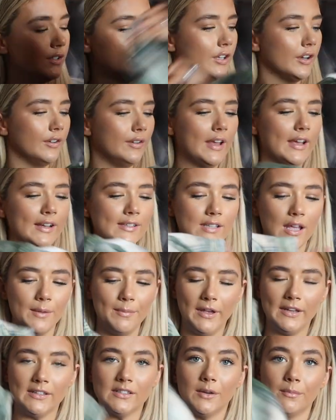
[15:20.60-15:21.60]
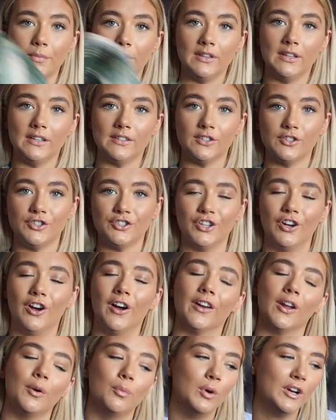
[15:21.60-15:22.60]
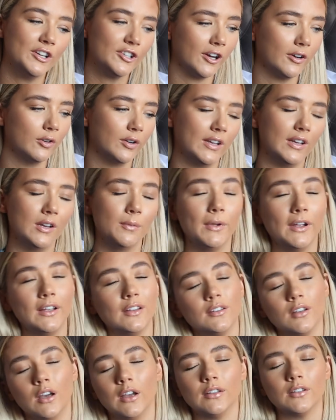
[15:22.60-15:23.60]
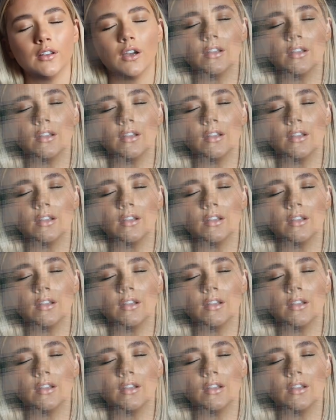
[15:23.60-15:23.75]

So next, I picked up this shirt, and I wish I got it in a bigger size,